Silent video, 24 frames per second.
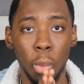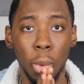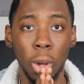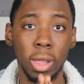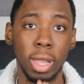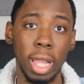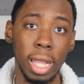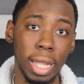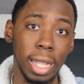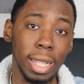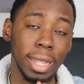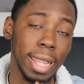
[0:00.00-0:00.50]

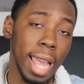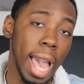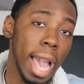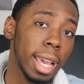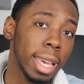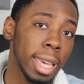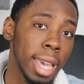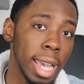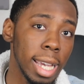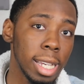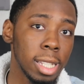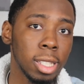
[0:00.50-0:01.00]
Well, then in
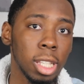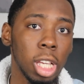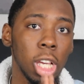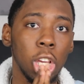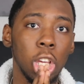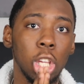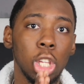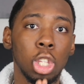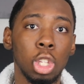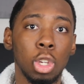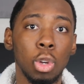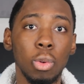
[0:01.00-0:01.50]
that case,
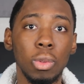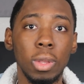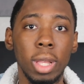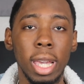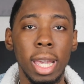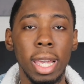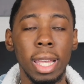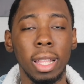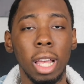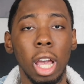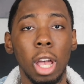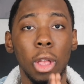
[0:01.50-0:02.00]
you
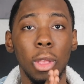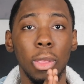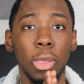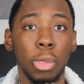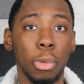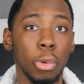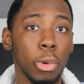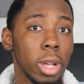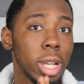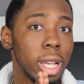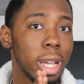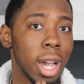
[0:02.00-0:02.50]
need
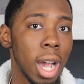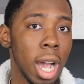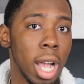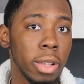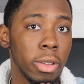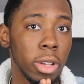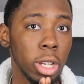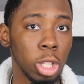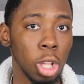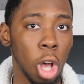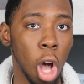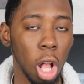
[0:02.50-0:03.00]

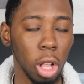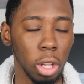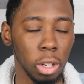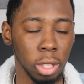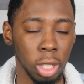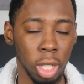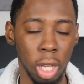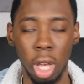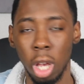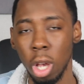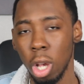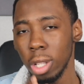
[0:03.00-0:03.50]

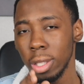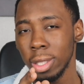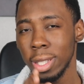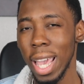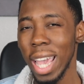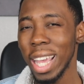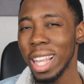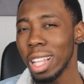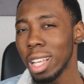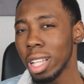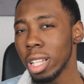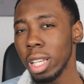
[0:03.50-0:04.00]
$300.
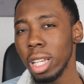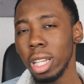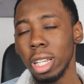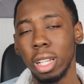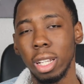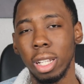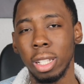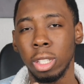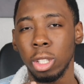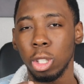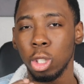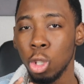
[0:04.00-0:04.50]

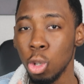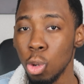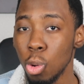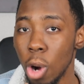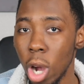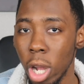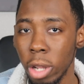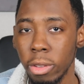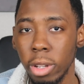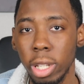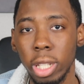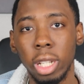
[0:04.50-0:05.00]
Technically, it's
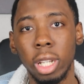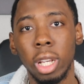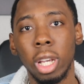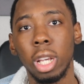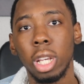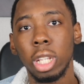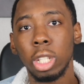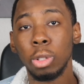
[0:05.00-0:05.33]
$200.